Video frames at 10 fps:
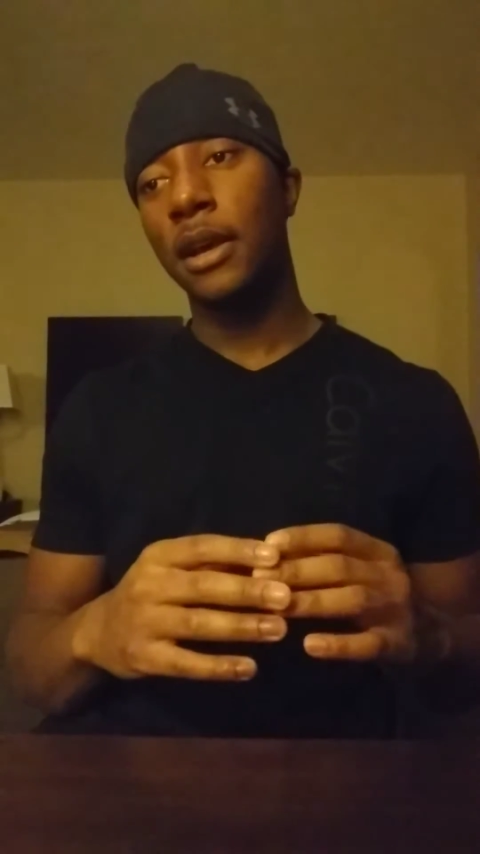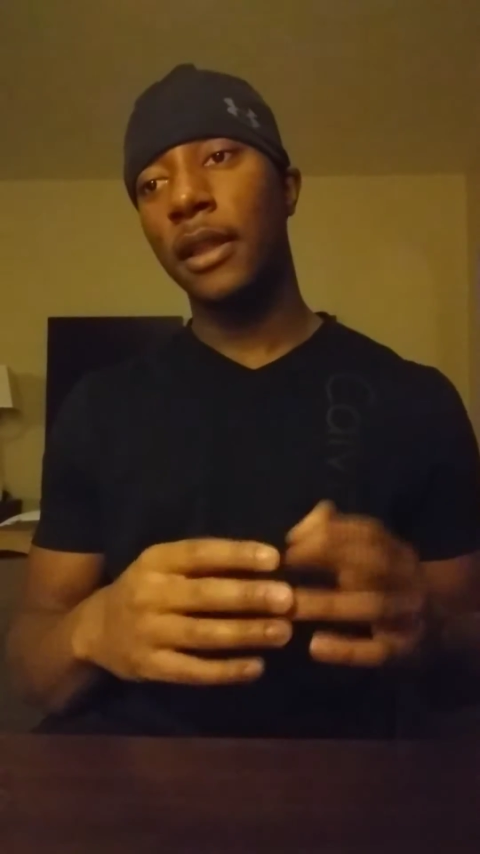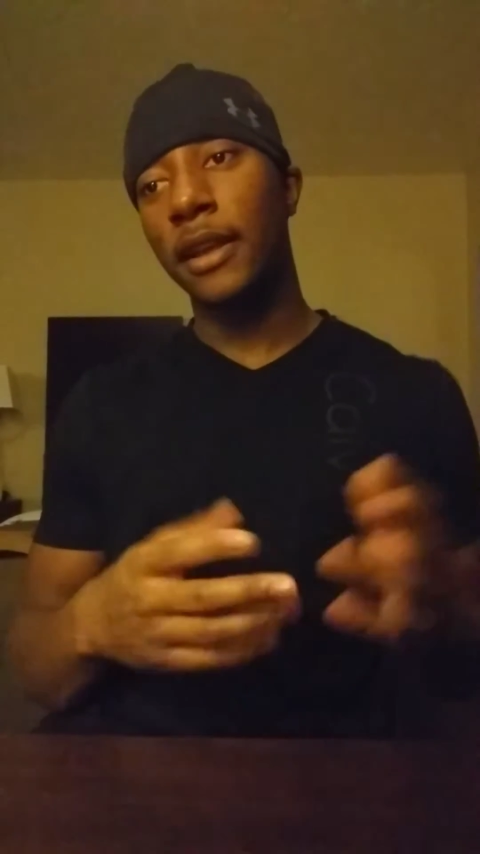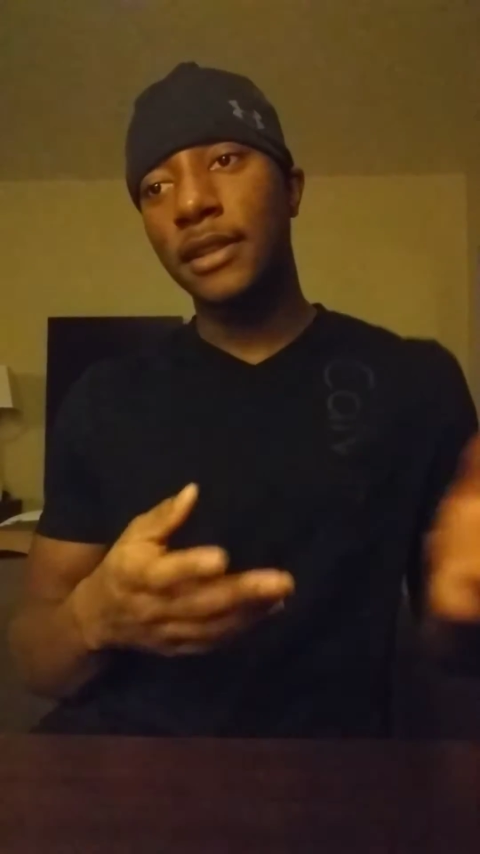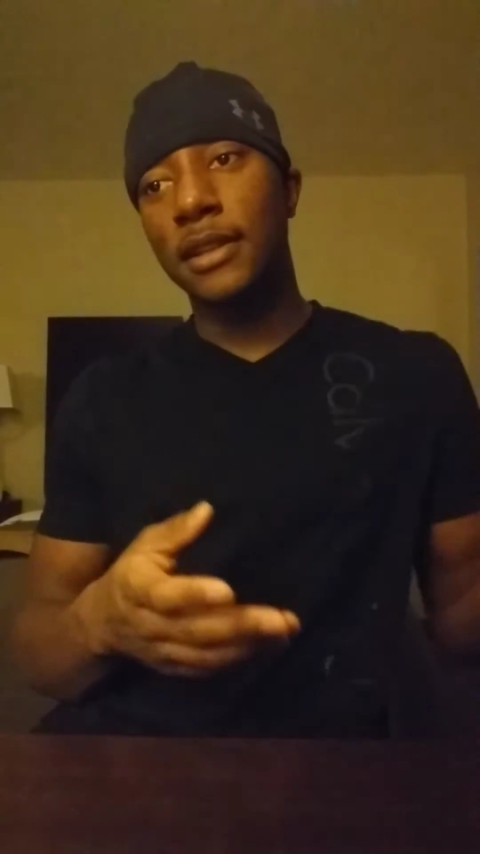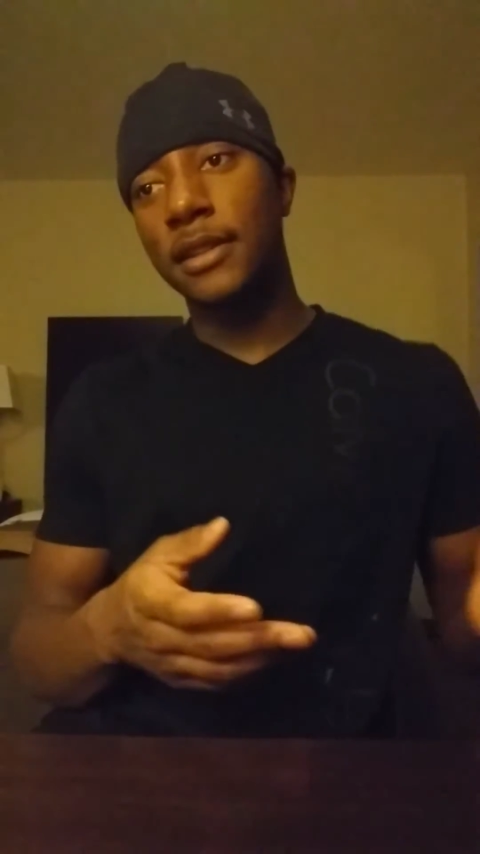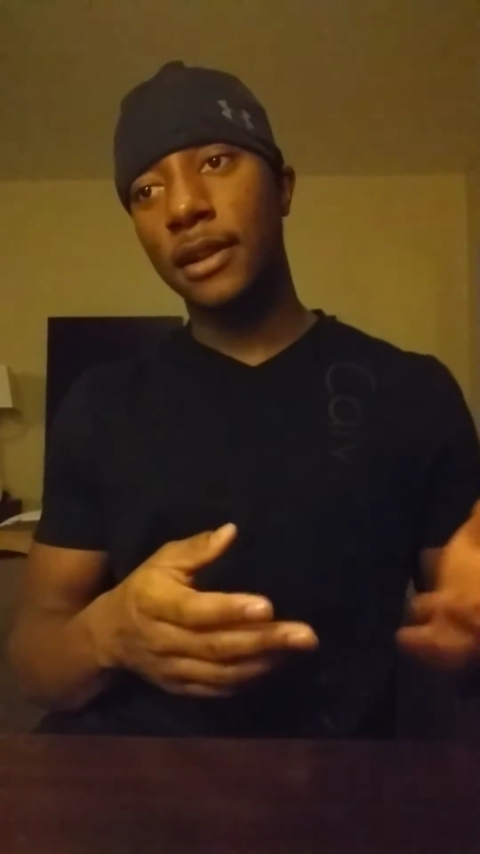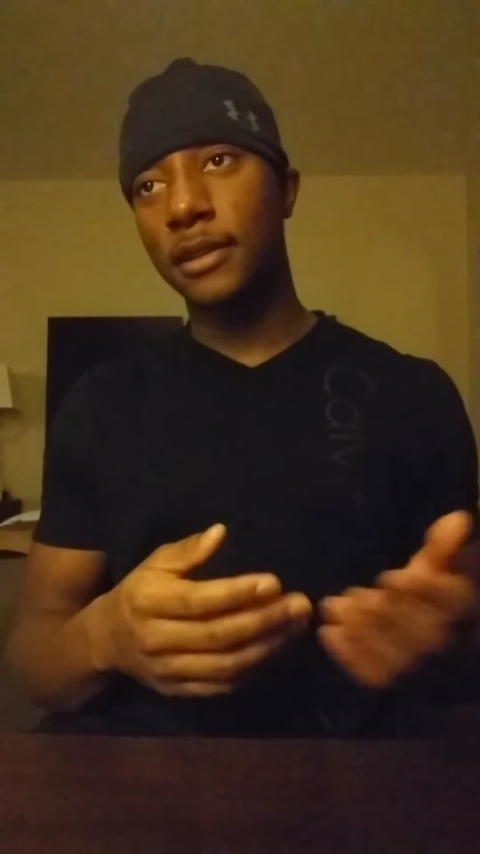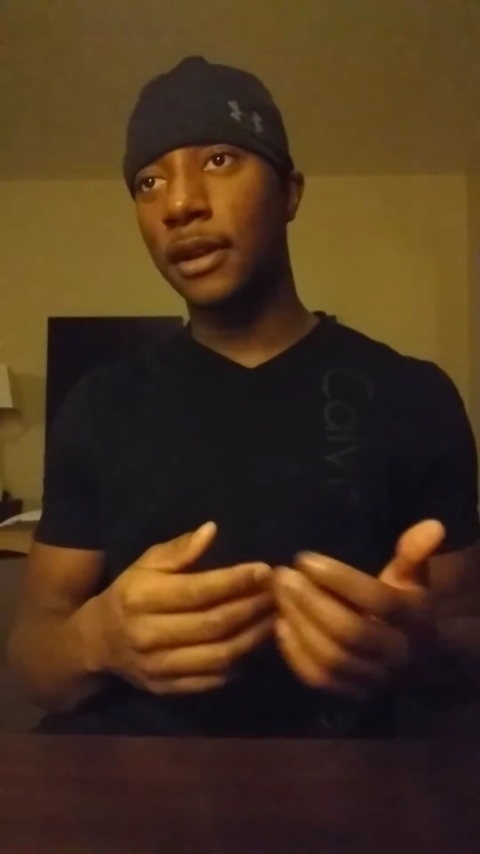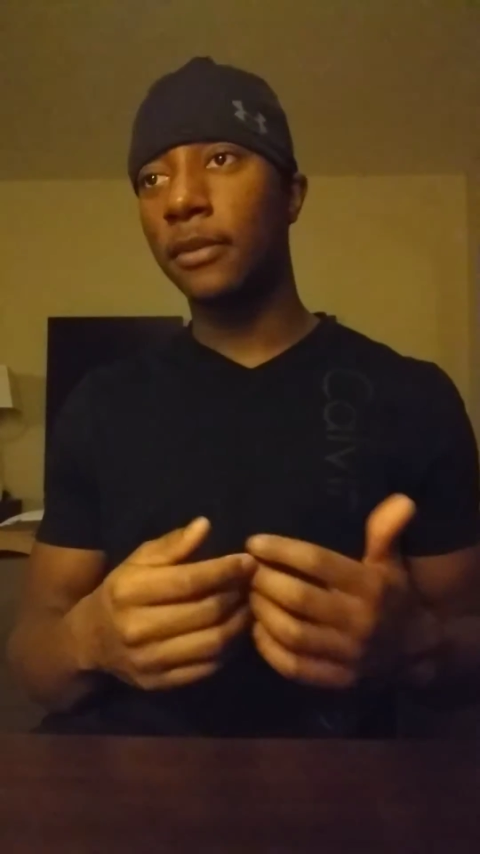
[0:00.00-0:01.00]
that's
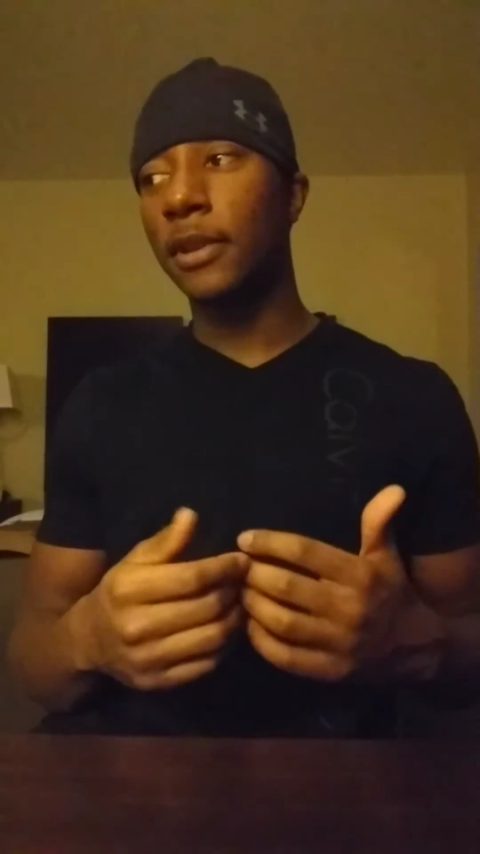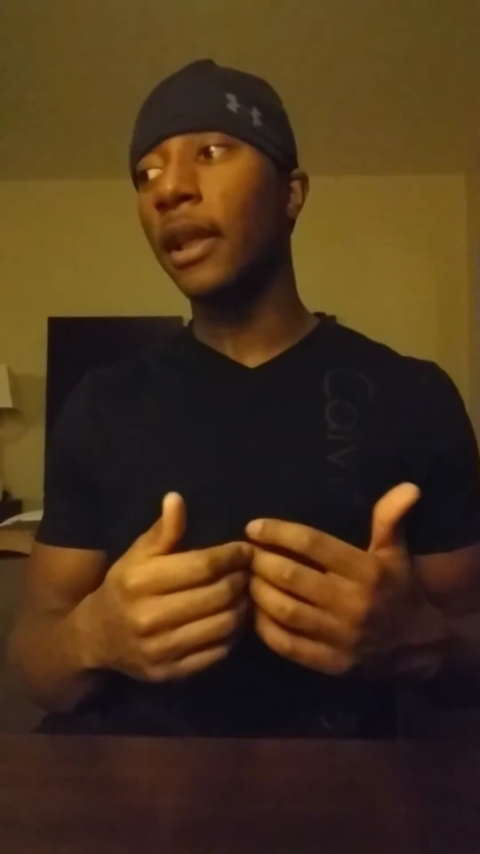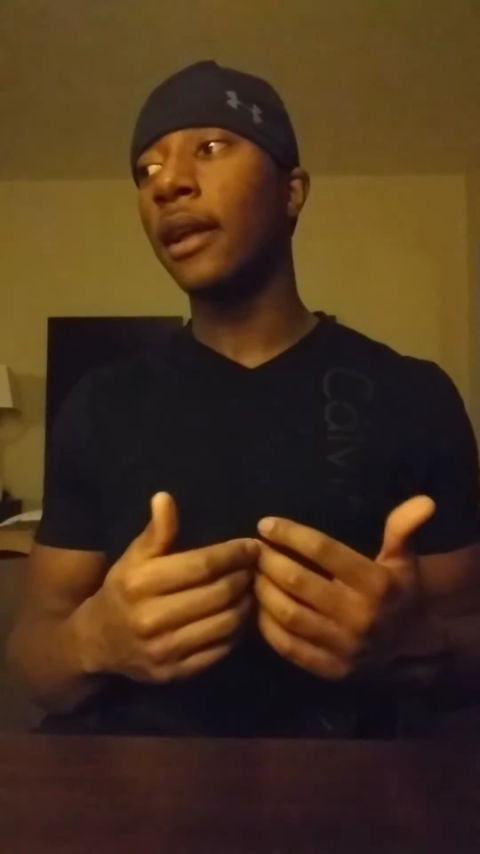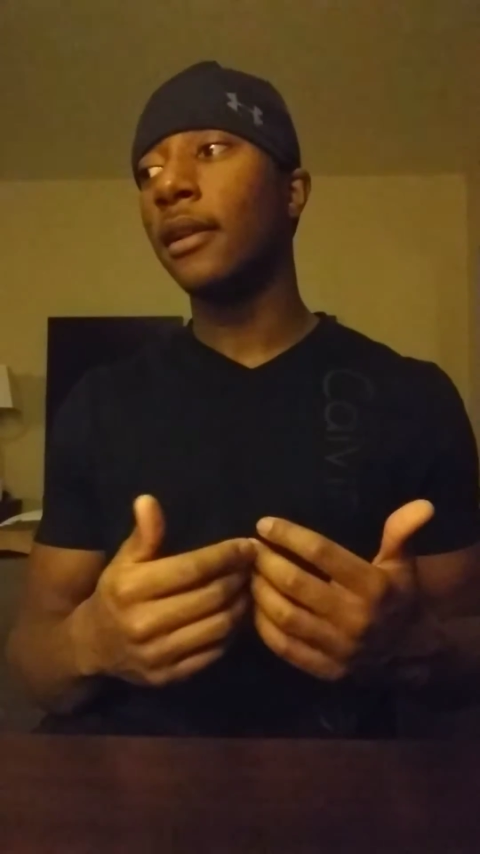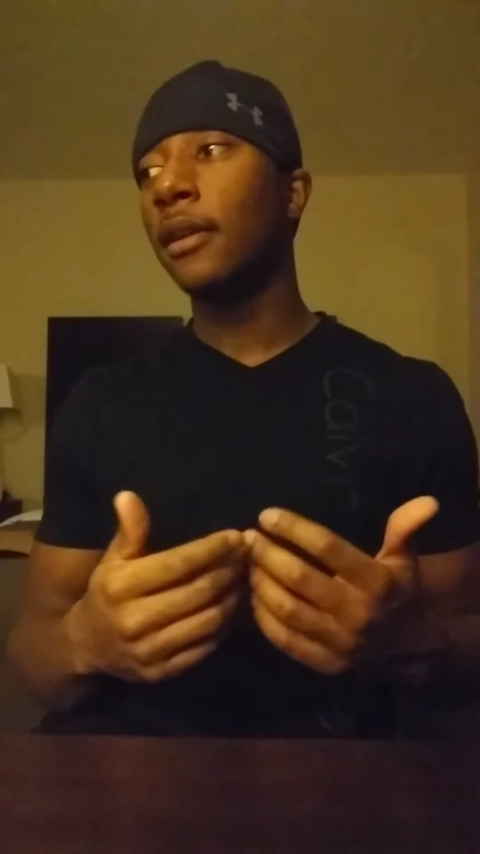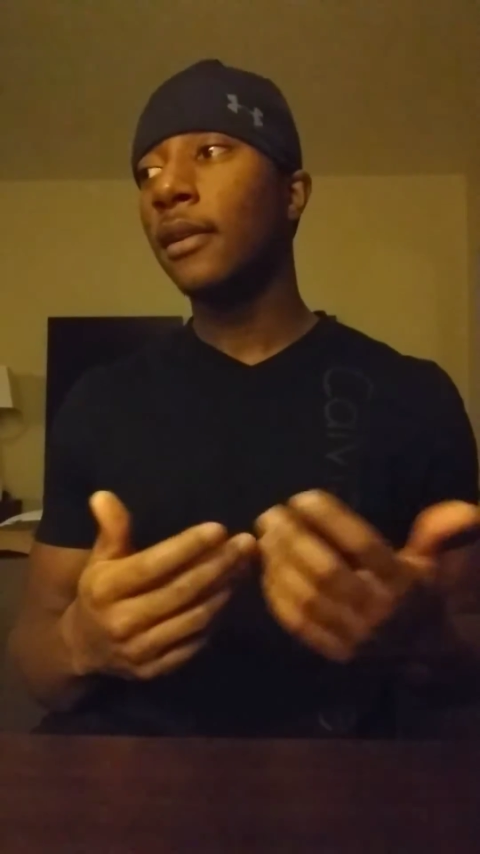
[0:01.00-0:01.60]
considered something that,